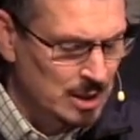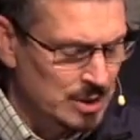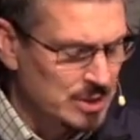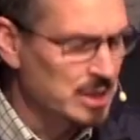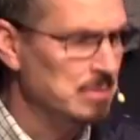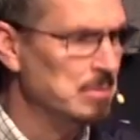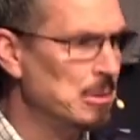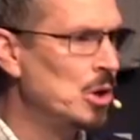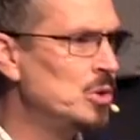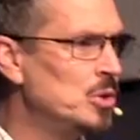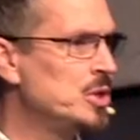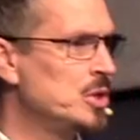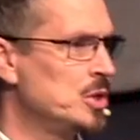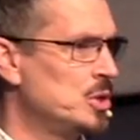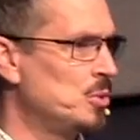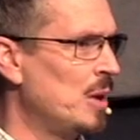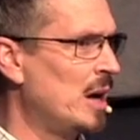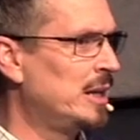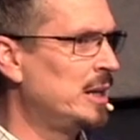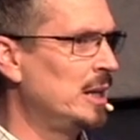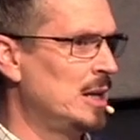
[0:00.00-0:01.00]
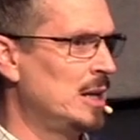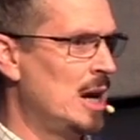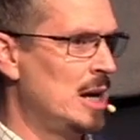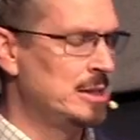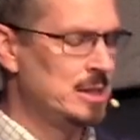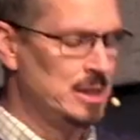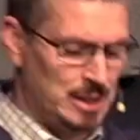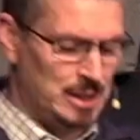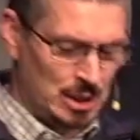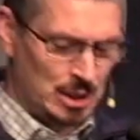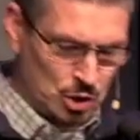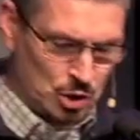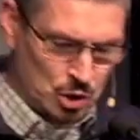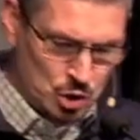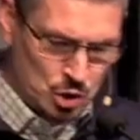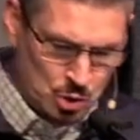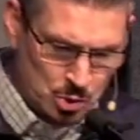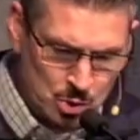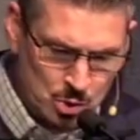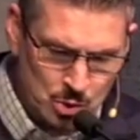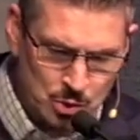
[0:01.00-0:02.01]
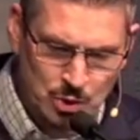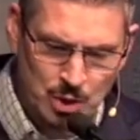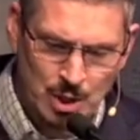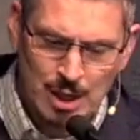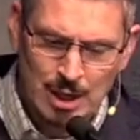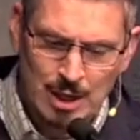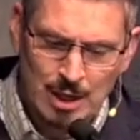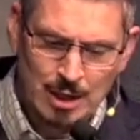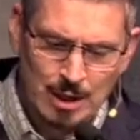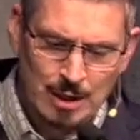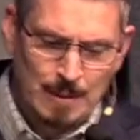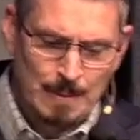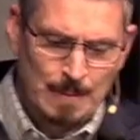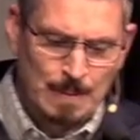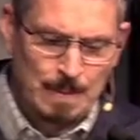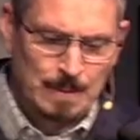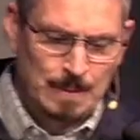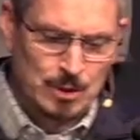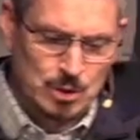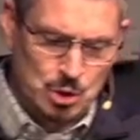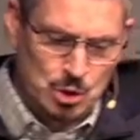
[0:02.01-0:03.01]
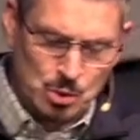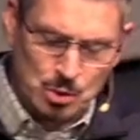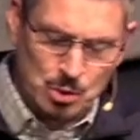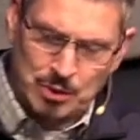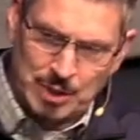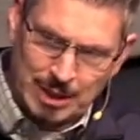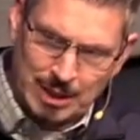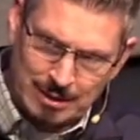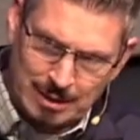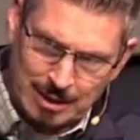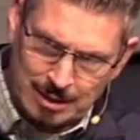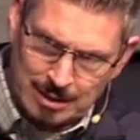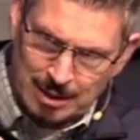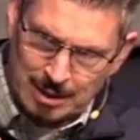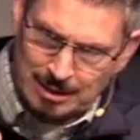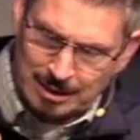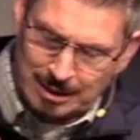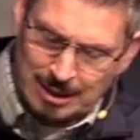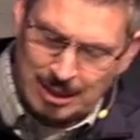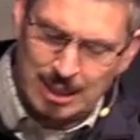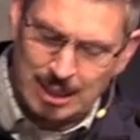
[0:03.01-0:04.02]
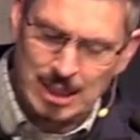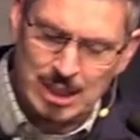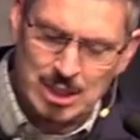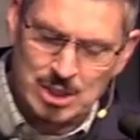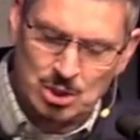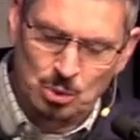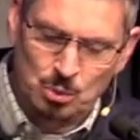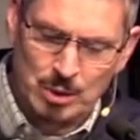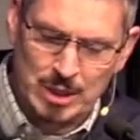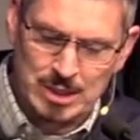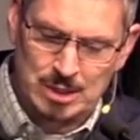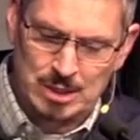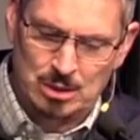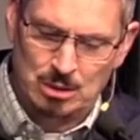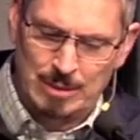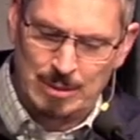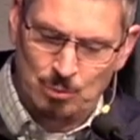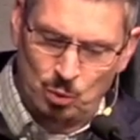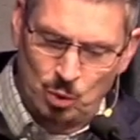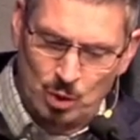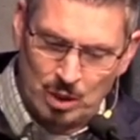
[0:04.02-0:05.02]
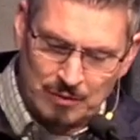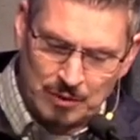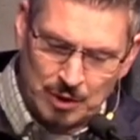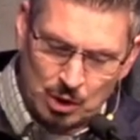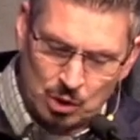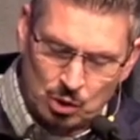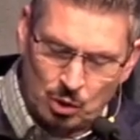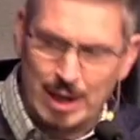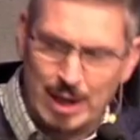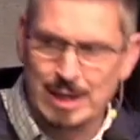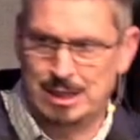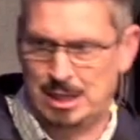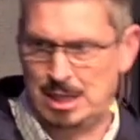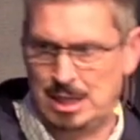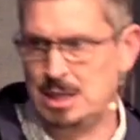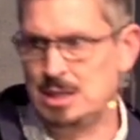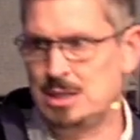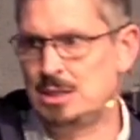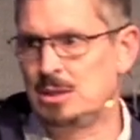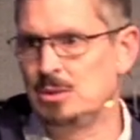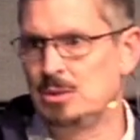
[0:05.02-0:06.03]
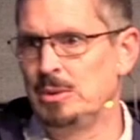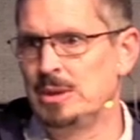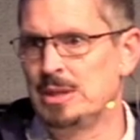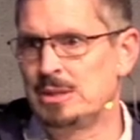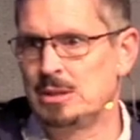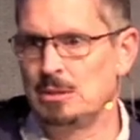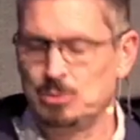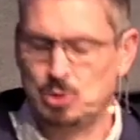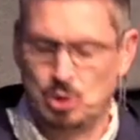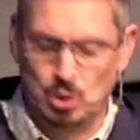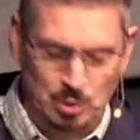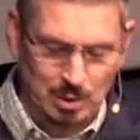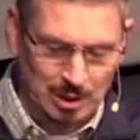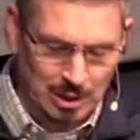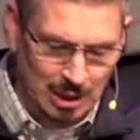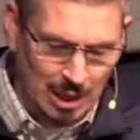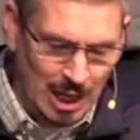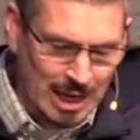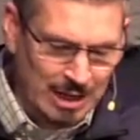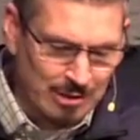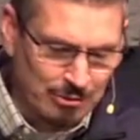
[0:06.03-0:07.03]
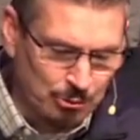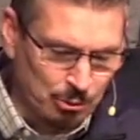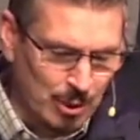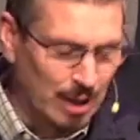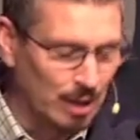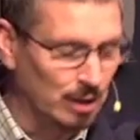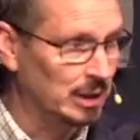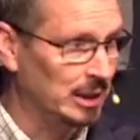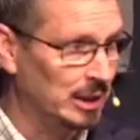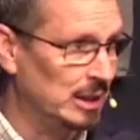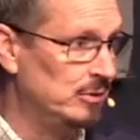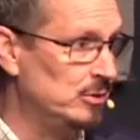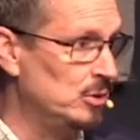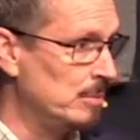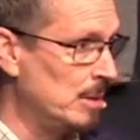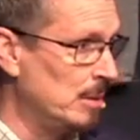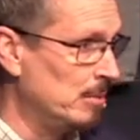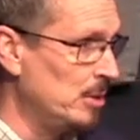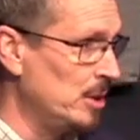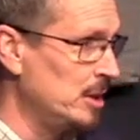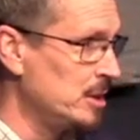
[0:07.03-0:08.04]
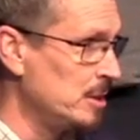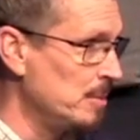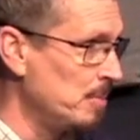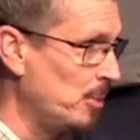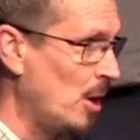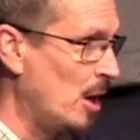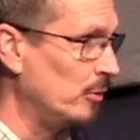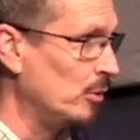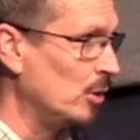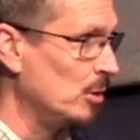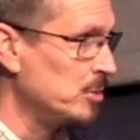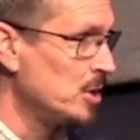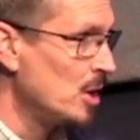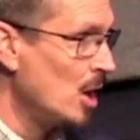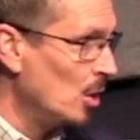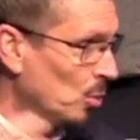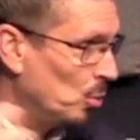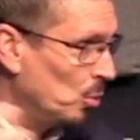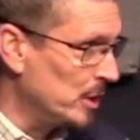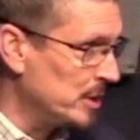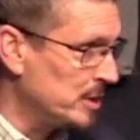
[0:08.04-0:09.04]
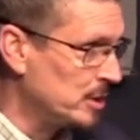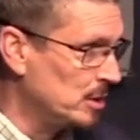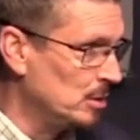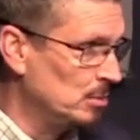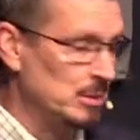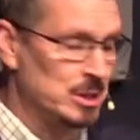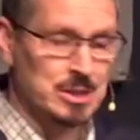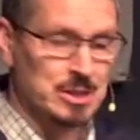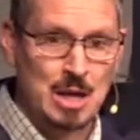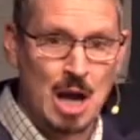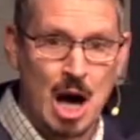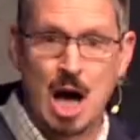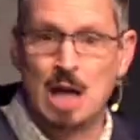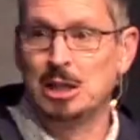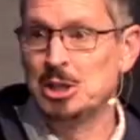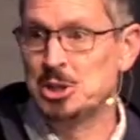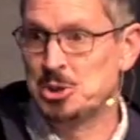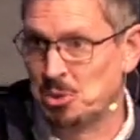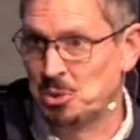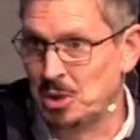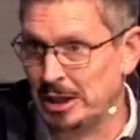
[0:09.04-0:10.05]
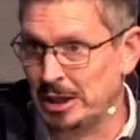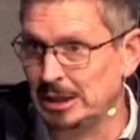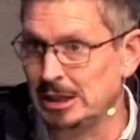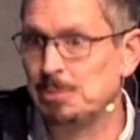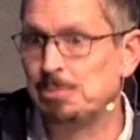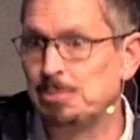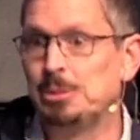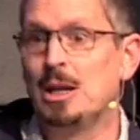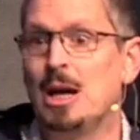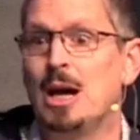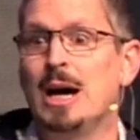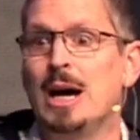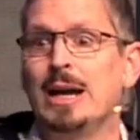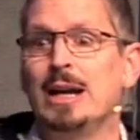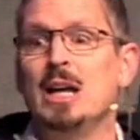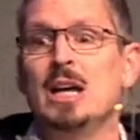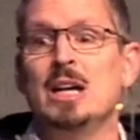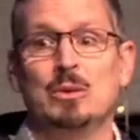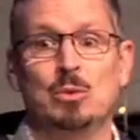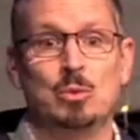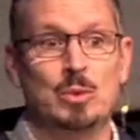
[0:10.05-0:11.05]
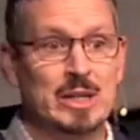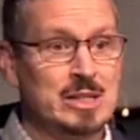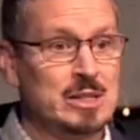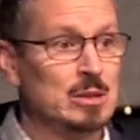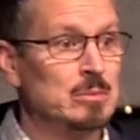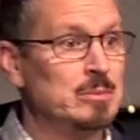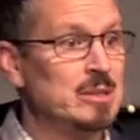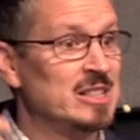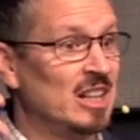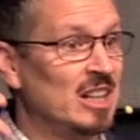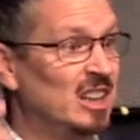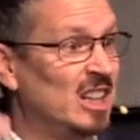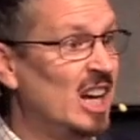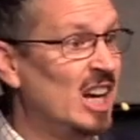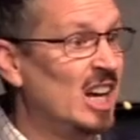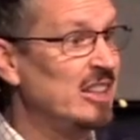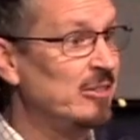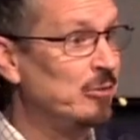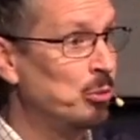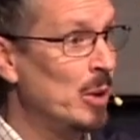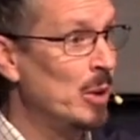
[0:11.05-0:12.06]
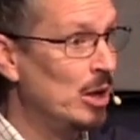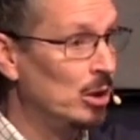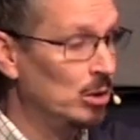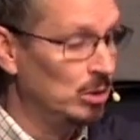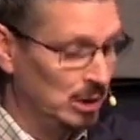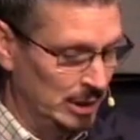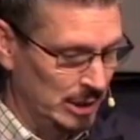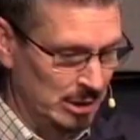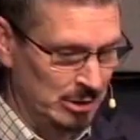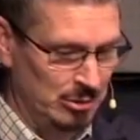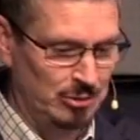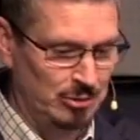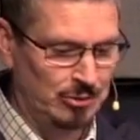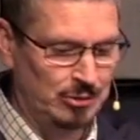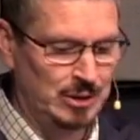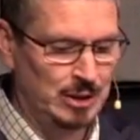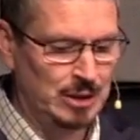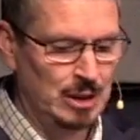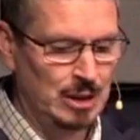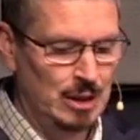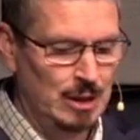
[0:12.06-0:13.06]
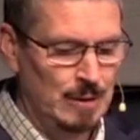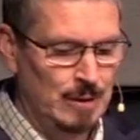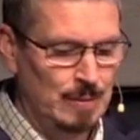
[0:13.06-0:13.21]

You see, Moses recognizes that the truth, the truth that, that, that the key to wisdom, one of the great keys to wisdom, to a life well lived, you remember this in Proverbs wisdom is knowledge rightly applied, wisdom is a life well lived.